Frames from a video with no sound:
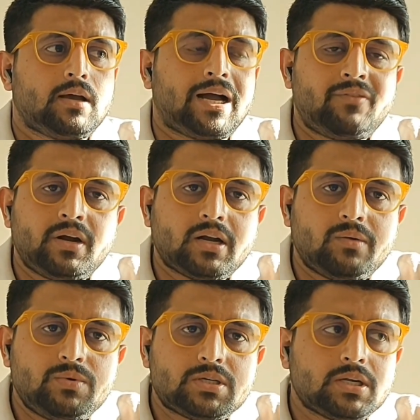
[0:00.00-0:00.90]
our
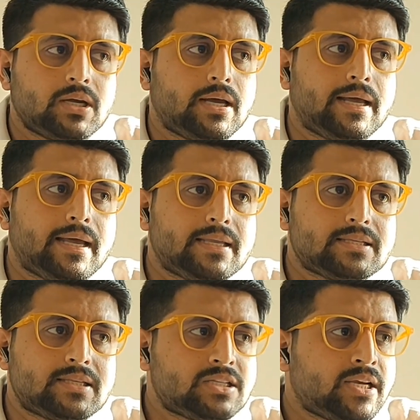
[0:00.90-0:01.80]
account,
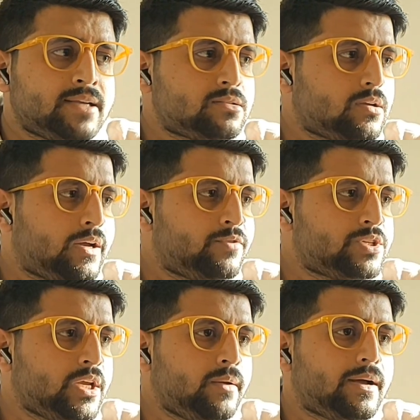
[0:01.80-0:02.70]
such as I would
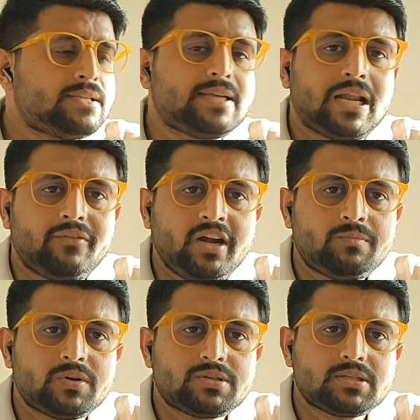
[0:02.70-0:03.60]
say a
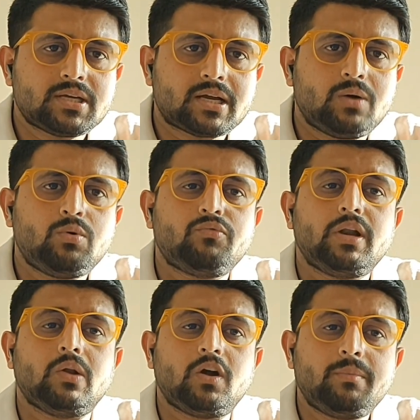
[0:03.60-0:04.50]
salaried person's account,
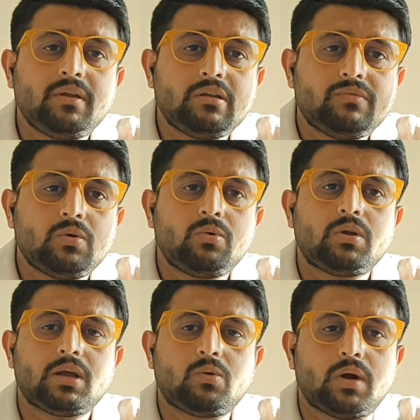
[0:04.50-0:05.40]
will not be reviewed
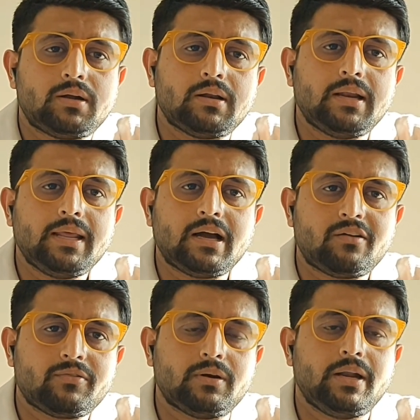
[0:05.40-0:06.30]
quarterly,
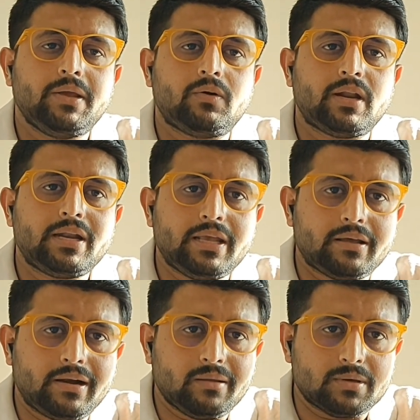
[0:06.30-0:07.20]
half yearly, or an
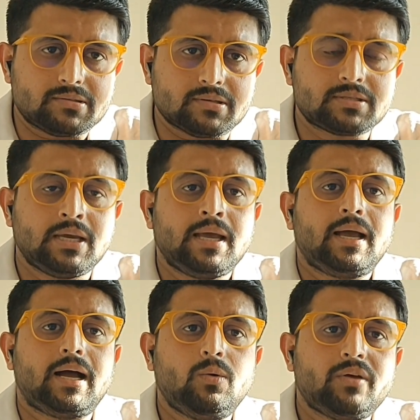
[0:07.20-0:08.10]
yearly basis.
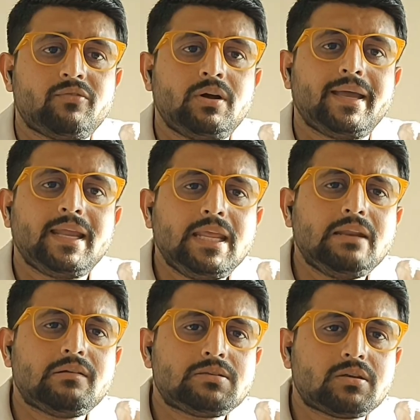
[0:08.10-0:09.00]
However,
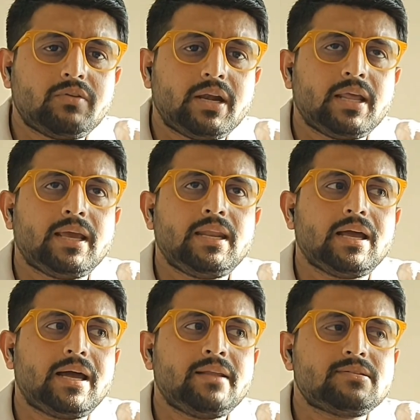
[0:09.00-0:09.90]
any risk rating, any
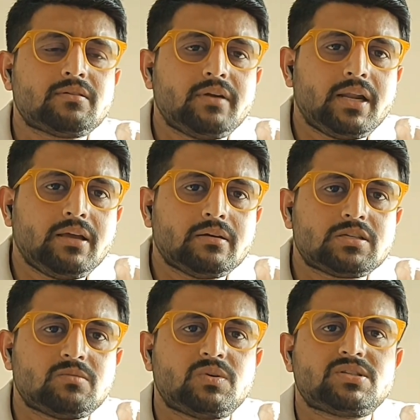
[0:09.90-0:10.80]
high risk rating
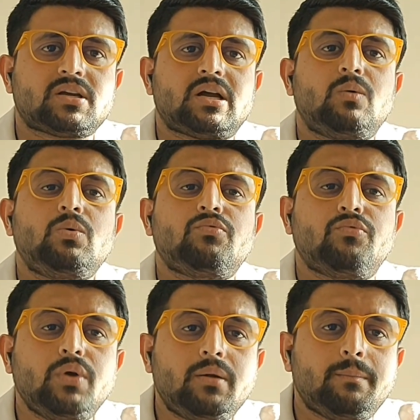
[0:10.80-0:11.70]
customer's account
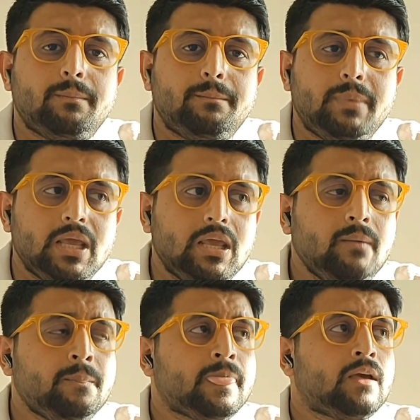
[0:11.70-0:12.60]
would
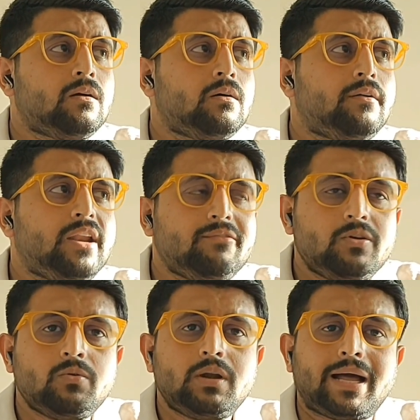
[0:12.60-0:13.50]
be
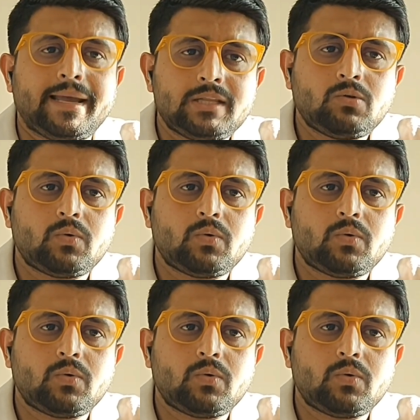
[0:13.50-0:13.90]
reviewed either